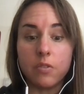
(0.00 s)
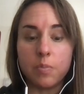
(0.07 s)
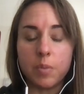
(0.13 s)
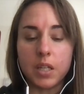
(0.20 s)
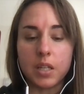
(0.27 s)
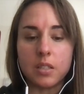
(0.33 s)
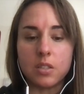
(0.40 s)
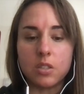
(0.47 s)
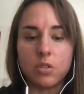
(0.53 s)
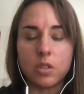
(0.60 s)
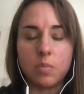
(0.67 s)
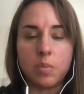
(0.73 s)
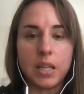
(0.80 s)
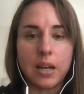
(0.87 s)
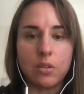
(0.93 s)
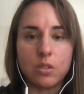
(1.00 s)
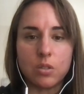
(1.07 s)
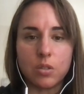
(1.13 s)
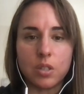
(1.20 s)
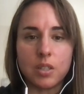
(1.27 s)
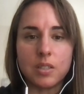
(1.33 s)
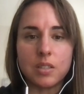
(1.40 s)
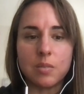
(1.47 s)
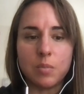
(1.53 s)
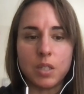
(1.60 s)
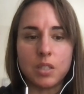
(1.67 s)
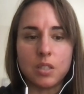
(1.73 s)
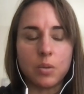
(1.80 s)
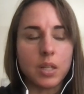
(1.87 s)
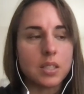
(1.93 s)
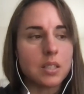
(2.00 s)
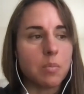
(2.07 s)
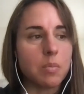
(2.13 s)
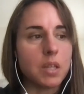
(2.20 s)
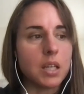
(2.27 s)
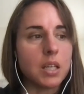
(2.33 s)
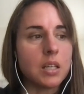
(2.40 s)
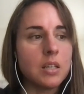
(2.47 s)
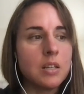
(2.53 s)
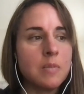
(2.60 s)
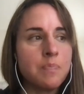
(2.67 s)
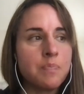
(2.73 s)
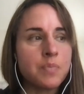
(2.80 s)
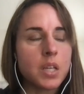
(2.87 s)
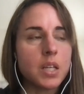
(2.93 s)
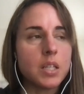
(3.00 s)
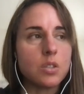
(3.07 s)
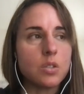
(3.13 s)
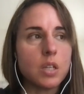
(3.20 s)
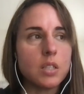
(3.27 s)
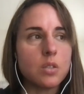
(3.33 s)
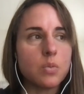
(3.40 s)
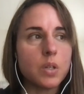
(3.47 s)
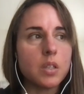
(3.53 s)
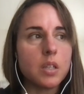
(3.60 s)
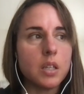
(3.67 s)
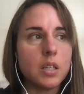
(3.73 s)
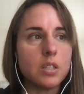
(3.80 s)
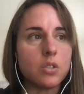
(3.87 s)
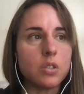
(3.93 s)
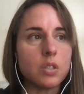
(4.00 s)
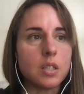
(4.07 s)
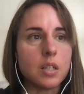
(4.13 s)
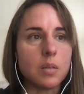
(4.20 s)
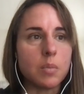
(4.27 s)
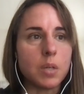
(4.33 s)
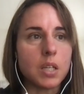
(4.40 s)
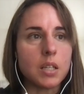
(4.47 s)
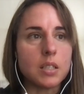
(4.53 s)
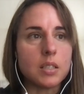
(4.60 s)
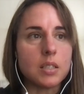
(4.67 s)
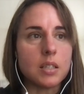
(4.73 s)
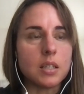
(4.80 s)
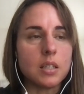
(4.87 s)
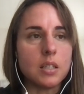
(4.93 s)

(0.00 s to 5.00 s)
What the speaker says: because you could be outdoors and be doing something, it's really interesting because